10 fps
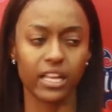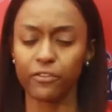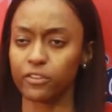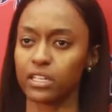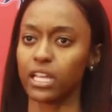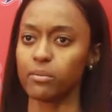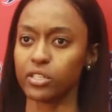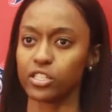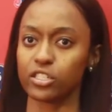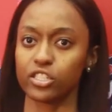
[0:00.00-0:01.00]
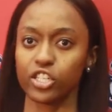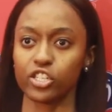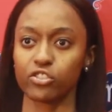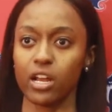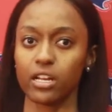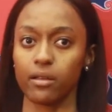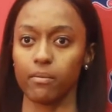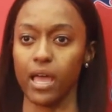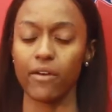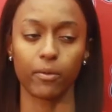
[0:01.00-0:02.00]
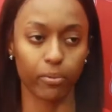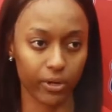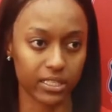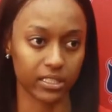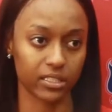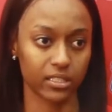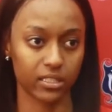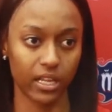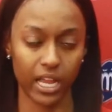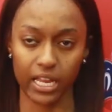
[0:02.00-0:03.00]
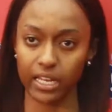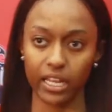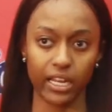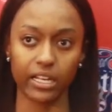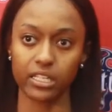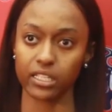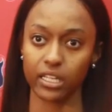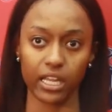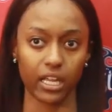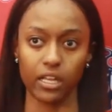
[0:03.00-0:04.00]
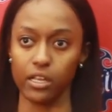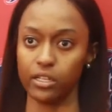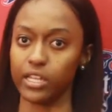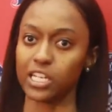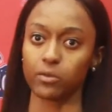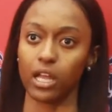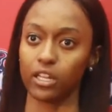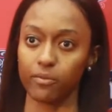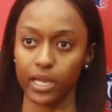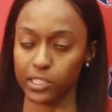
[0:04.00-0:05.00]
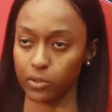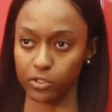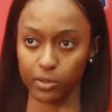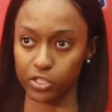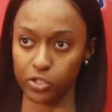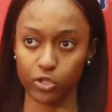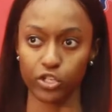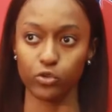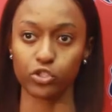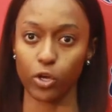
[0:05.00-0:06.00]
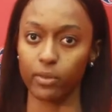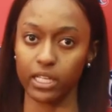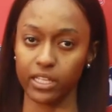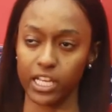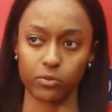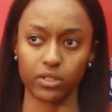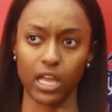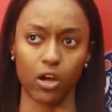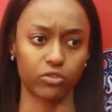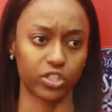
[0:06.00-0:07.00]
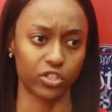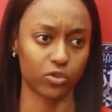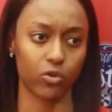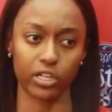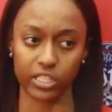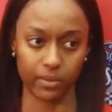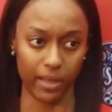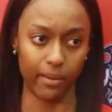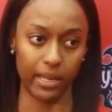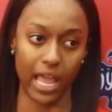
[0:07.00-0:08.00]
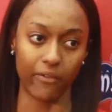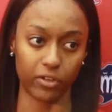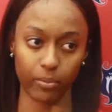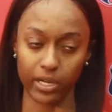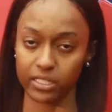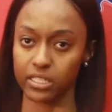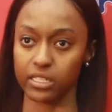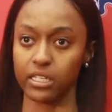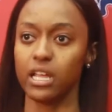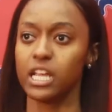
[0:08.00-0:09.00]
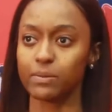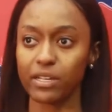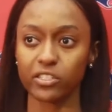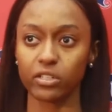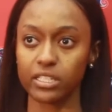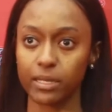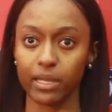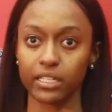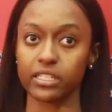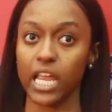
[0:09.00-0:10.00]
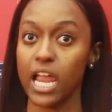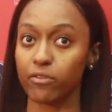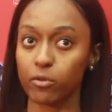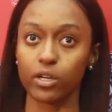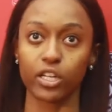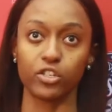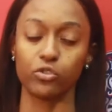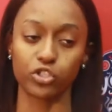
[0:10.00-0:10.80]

definitely. I'm just just trying to have a presence. Yeah. And and that doesn't like that's why I love basketball so much is you can do so many things without just scoring, just and having a presence. And especially on a team like this, everyone can do